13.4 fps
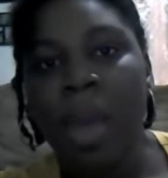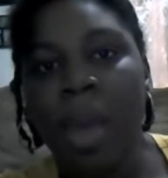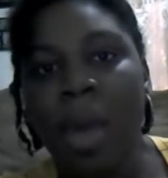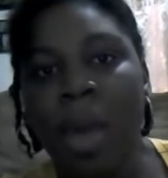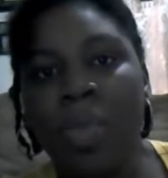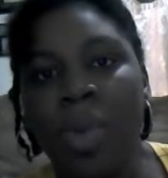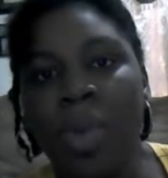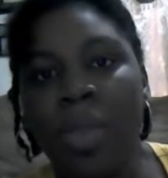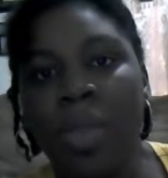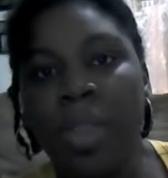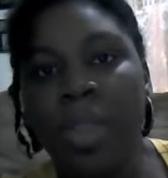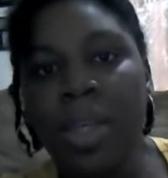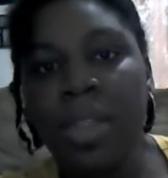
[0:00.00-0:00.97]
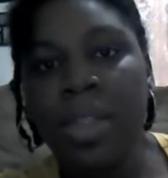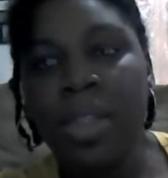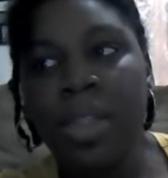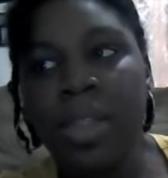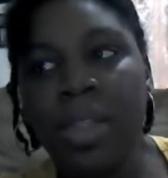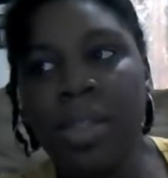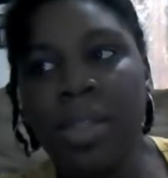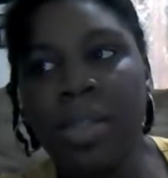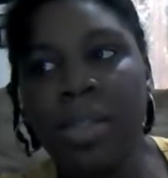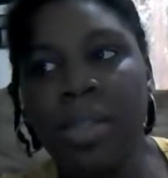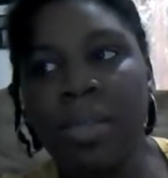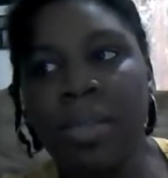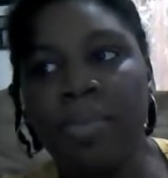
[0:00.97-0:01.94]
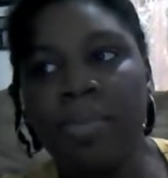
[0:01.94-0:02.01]
I wrote this,
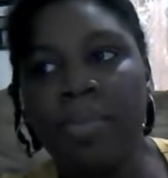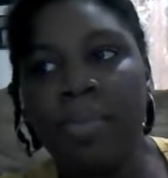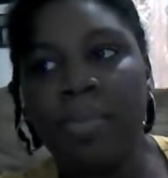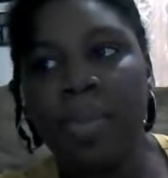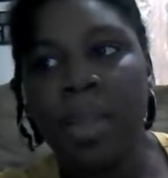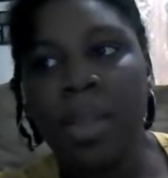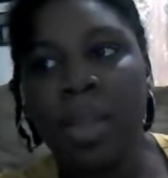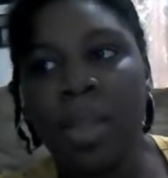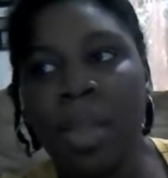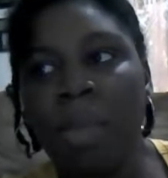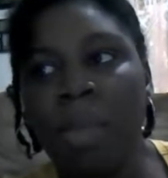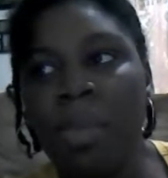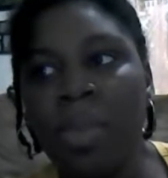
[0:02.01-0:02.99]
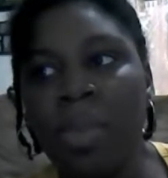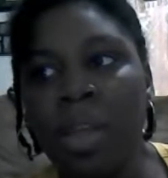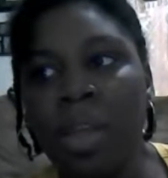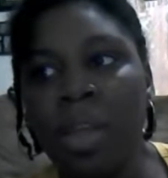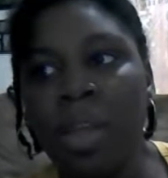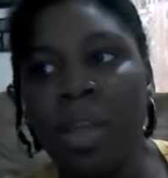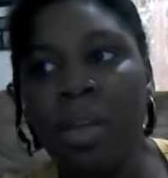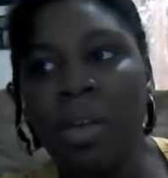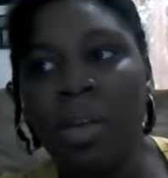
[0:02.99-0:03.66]
can't remember the year,